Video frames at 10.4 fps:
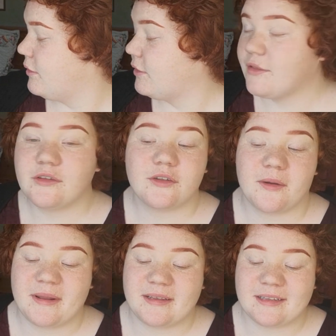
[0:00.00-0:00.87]
Like, the
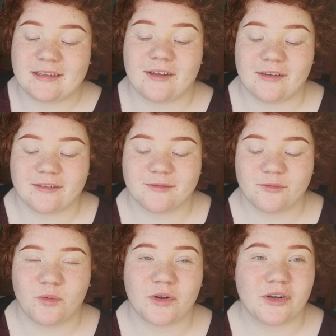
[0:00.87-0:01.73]
stupidest things, like,
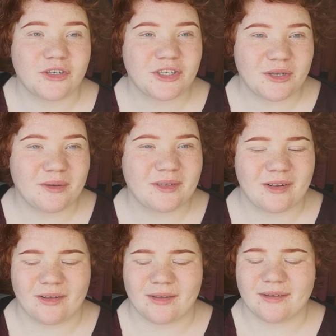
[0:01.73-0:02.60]
what I'd do
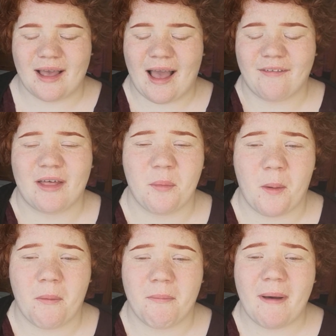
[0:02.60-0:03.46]
to, like, have that
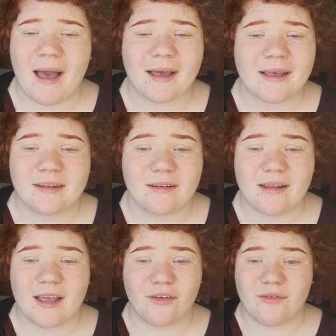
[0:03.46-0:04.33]
moment back
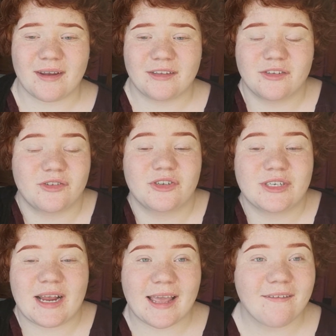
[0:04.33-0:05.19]
and agree to just
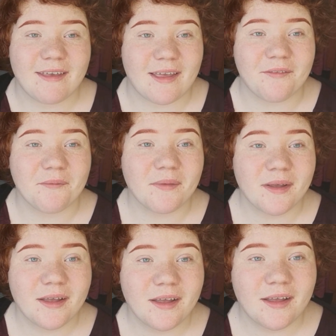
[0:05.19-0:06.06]
shave him.
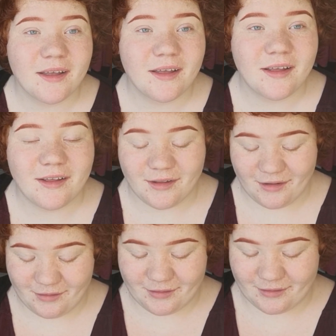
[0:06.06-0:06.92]
Like,